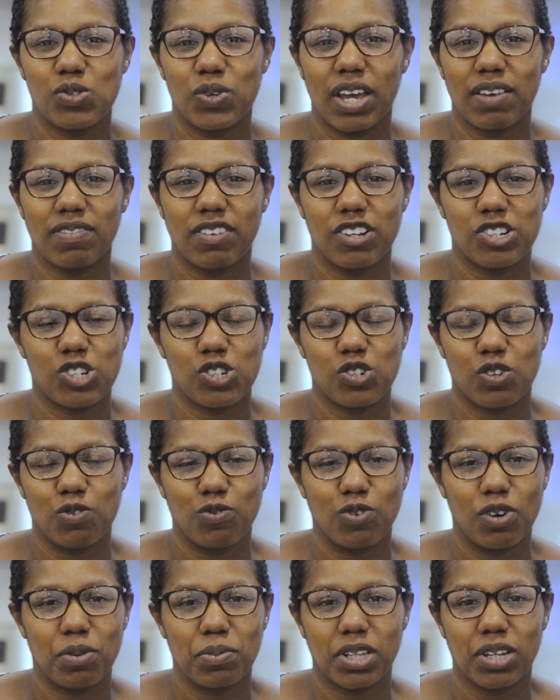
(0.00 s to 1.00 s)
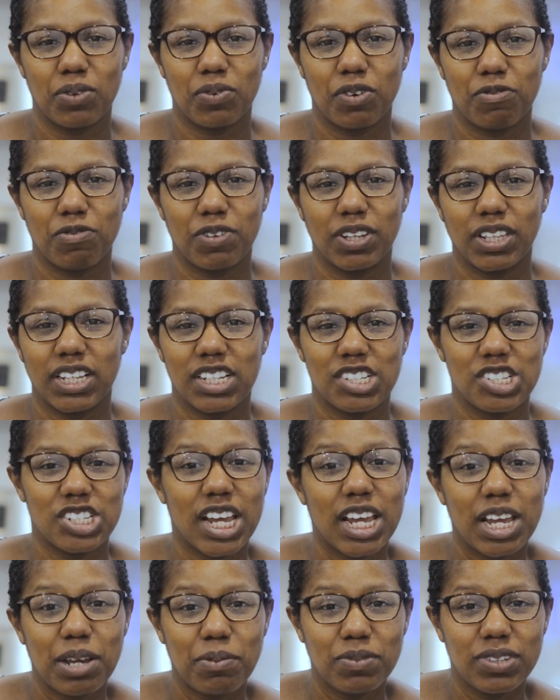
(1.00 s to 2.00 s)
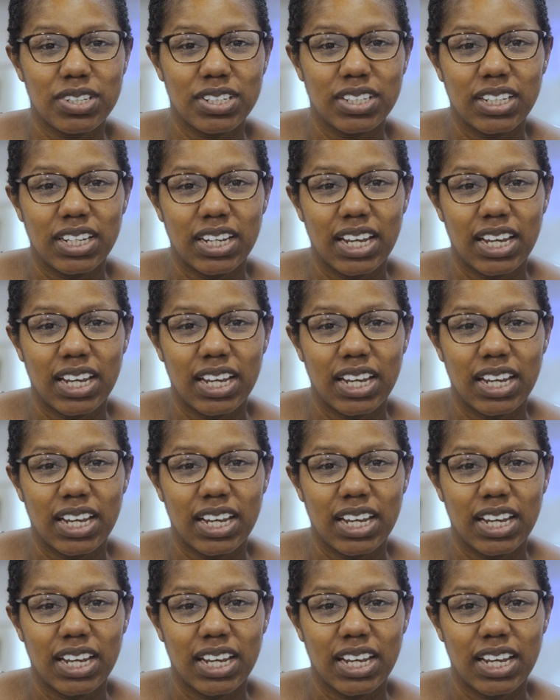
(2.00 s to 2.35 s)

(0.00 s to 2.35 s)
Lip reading: who gave their children formula were feeling shamed,